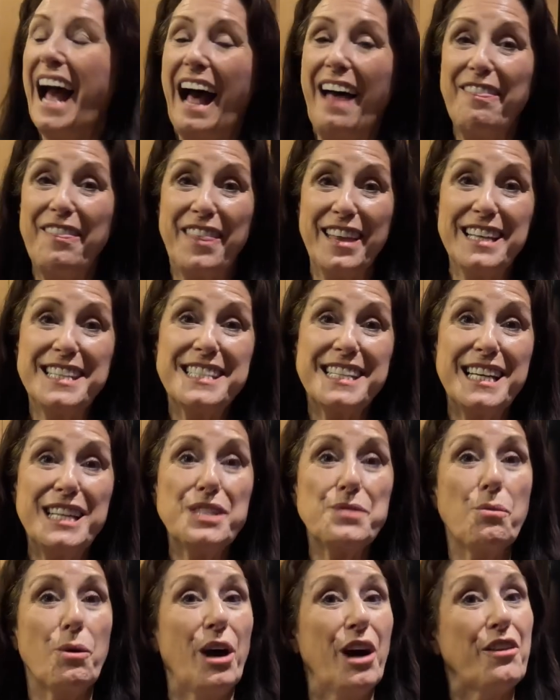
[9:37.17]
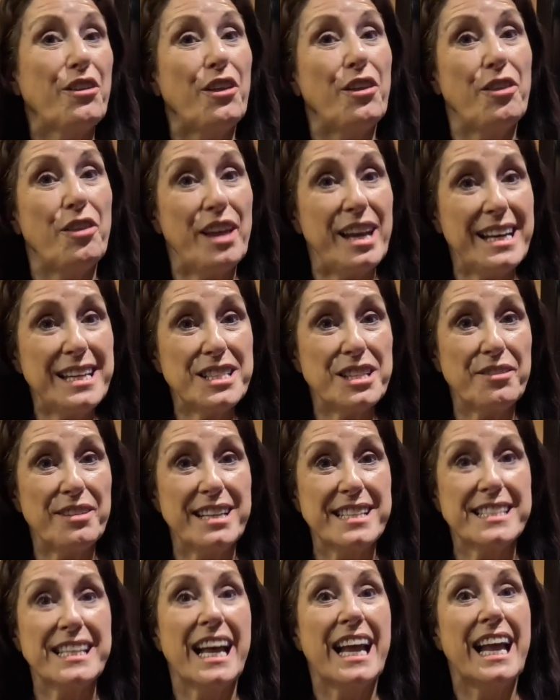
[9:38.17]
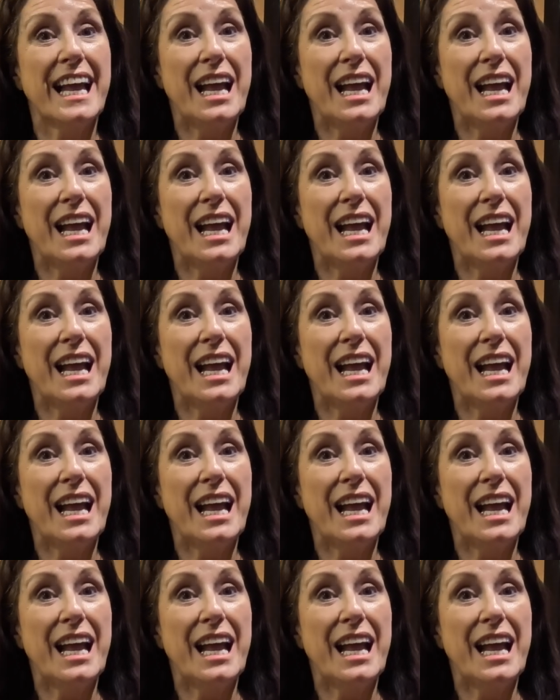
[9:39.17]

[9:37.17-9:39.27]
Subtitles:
And this is where the theatre is.